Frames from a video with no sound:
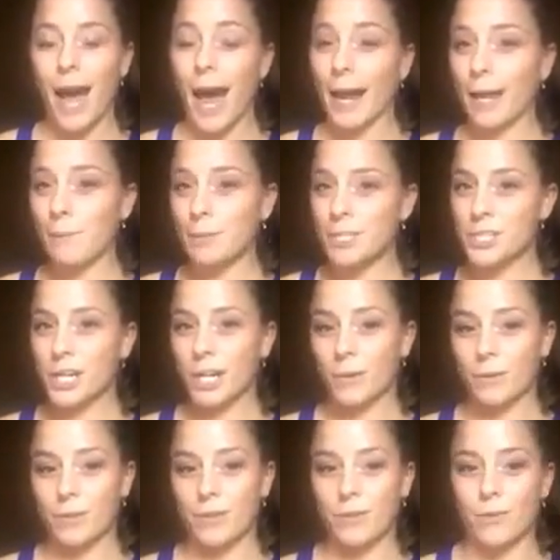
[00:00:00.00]
and I'm going to share
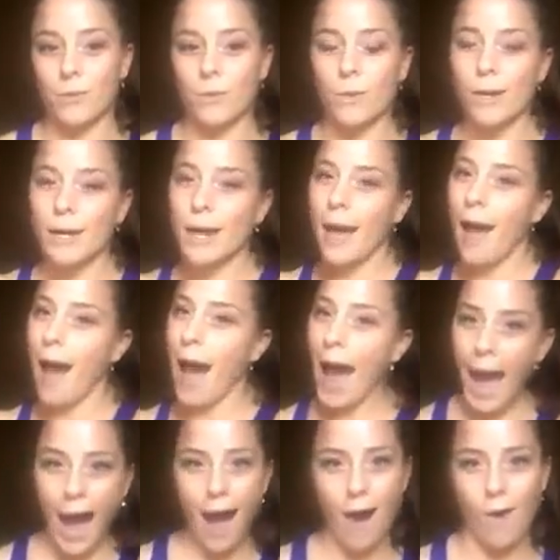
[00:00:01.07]
with you
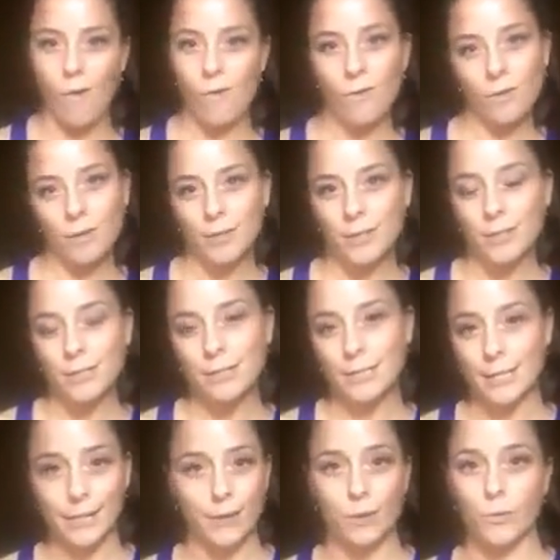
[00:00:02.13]
how to
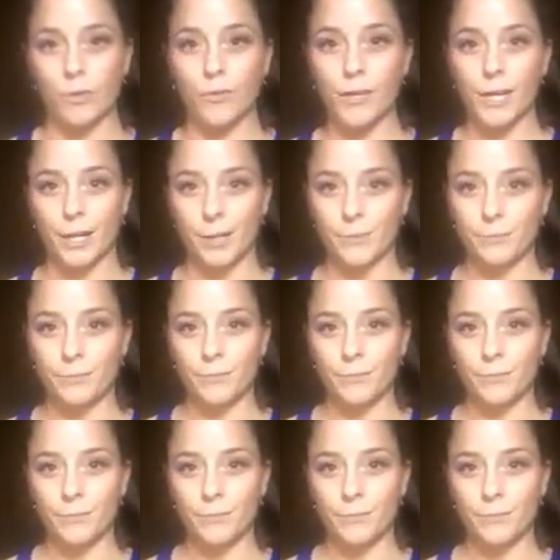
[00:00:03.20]
get over fear.